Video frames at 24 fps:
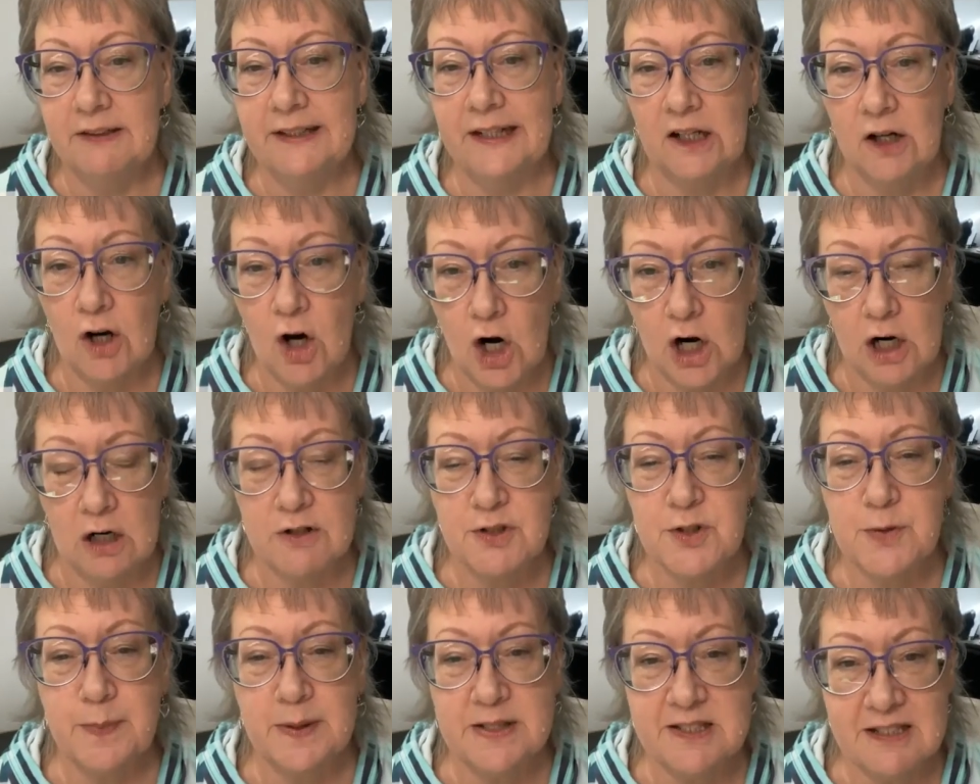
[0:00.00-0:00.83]
There
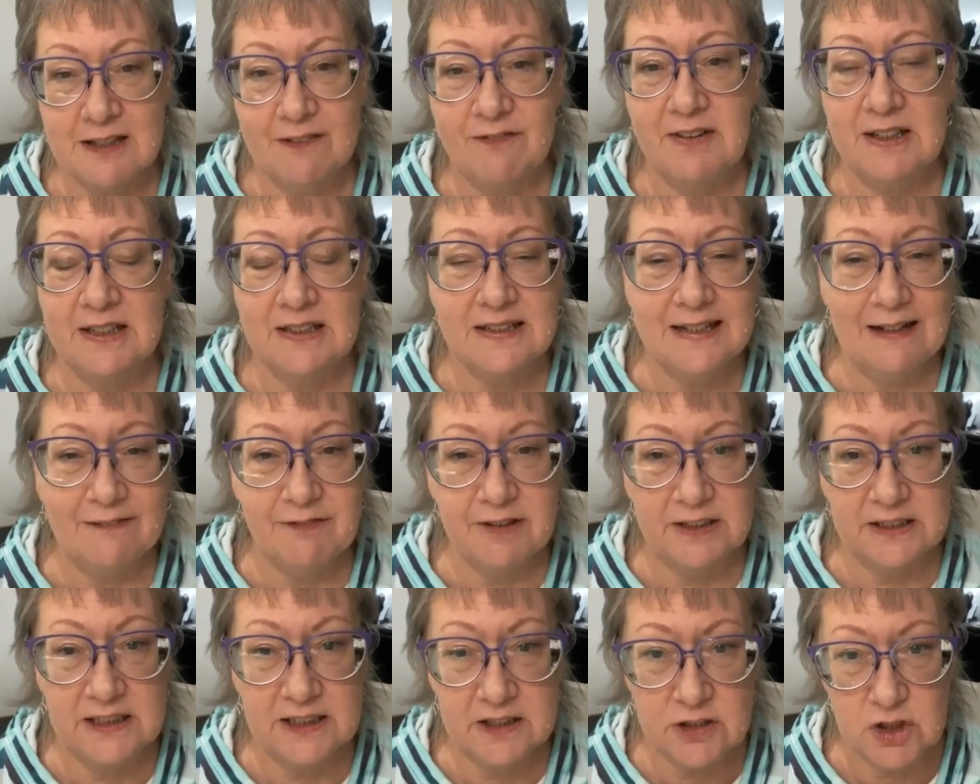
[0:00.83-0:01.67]
are specific
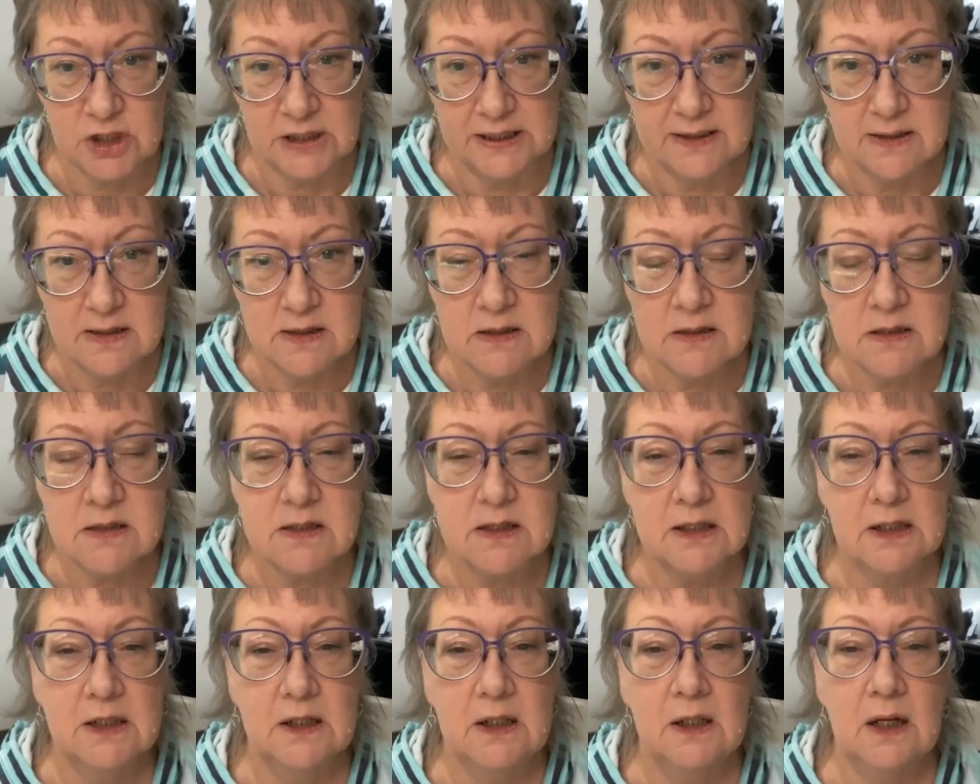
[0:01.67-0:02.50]

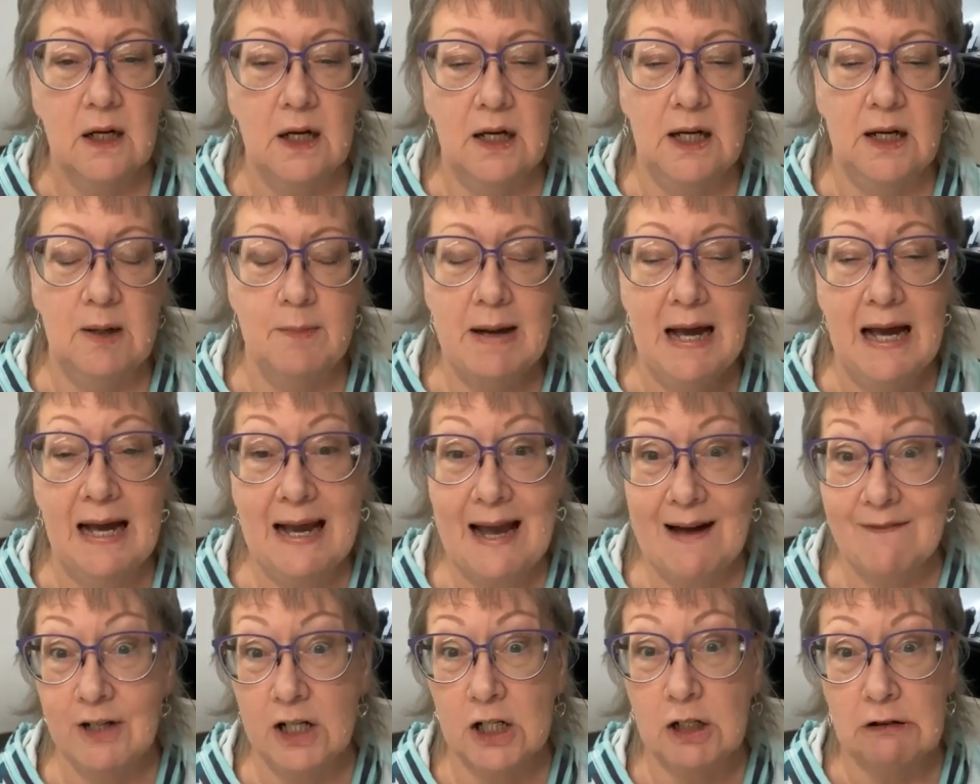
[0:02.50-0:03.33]
definitions.
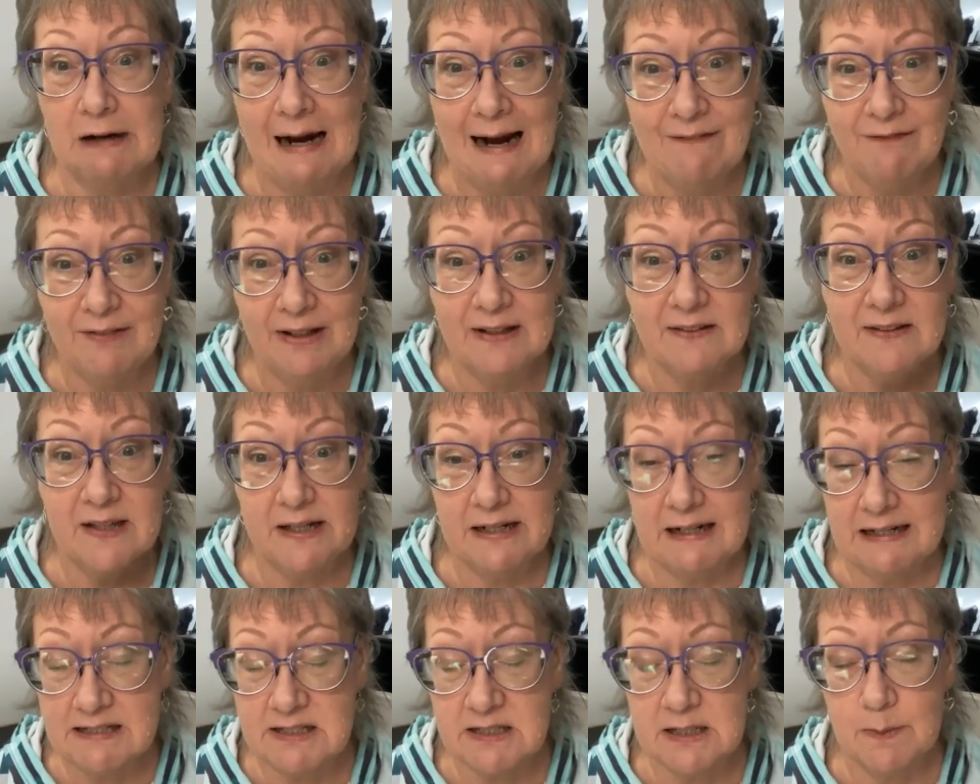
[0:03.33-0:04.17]
I have a graphic
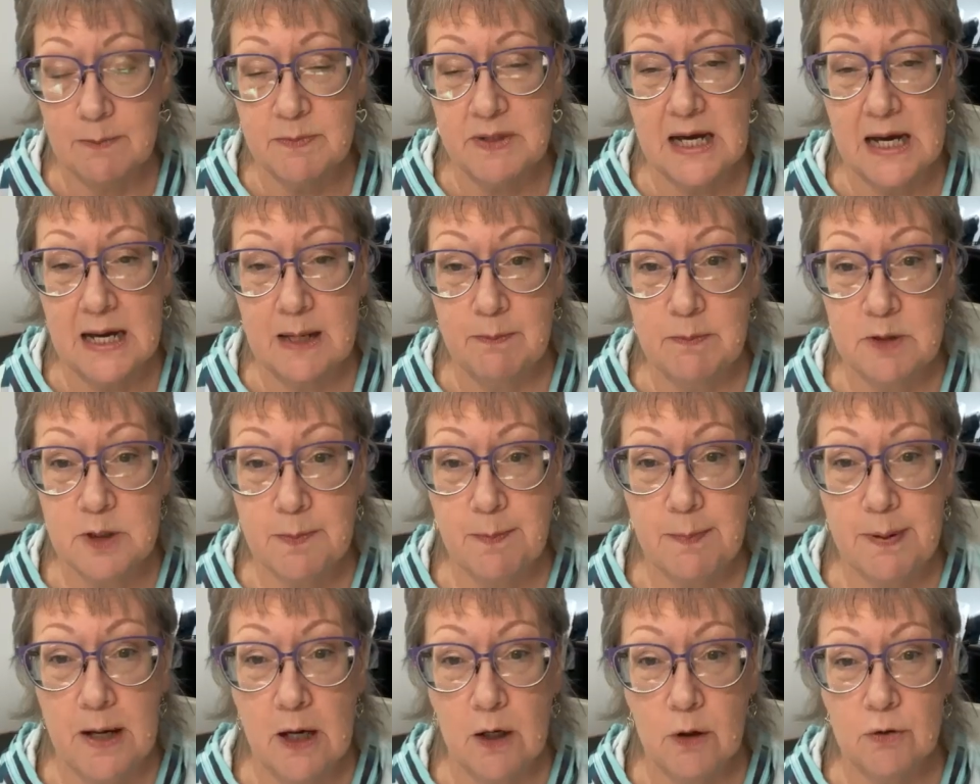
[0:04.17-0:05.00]
that I
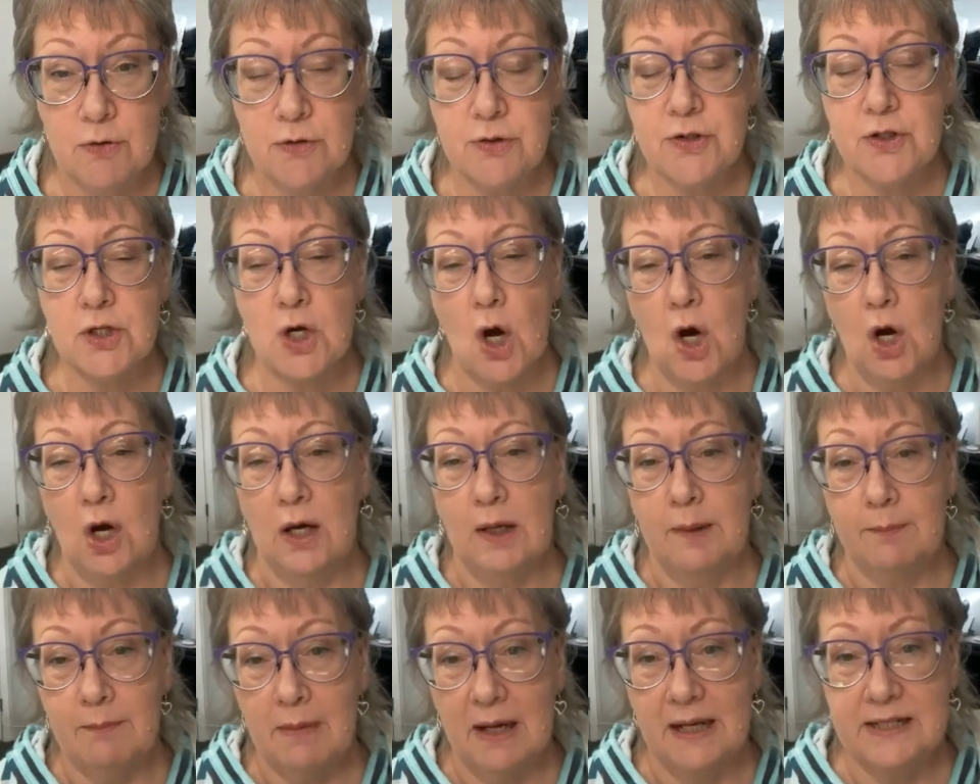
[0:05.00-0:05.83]
sometimes post
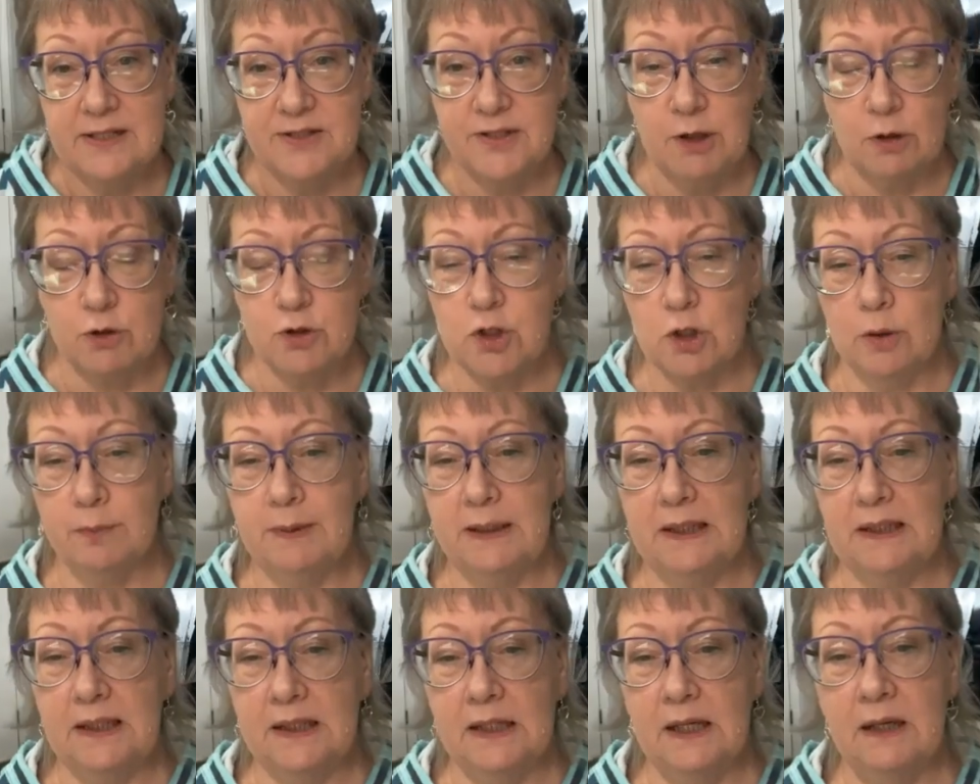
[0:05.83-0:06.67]
on my
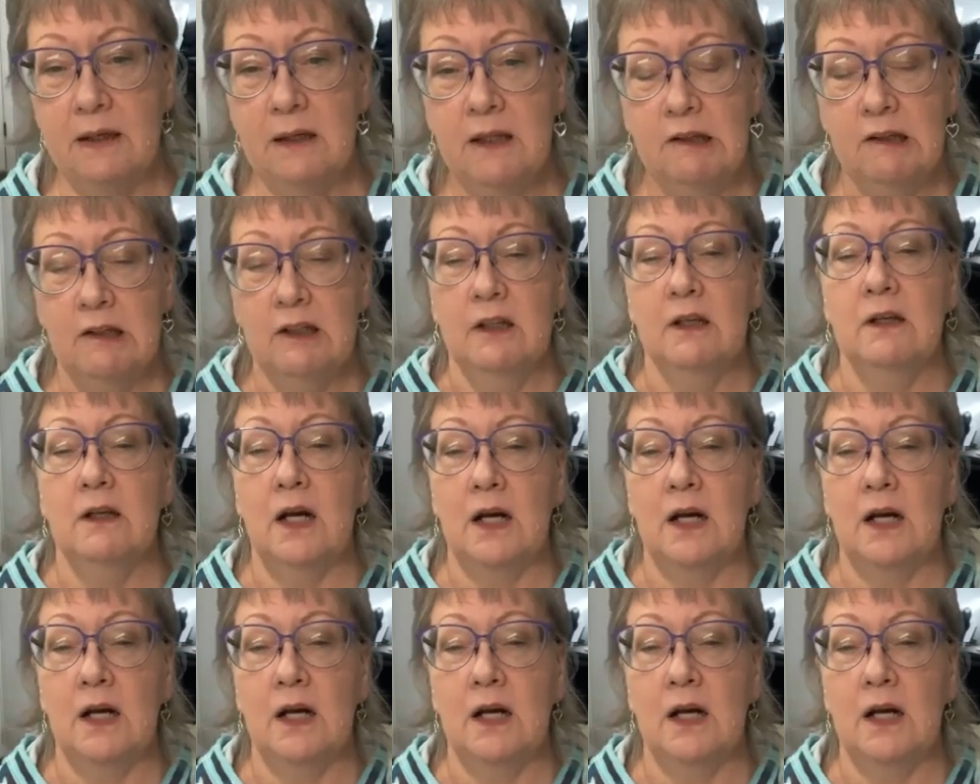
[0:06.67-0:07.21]
social media.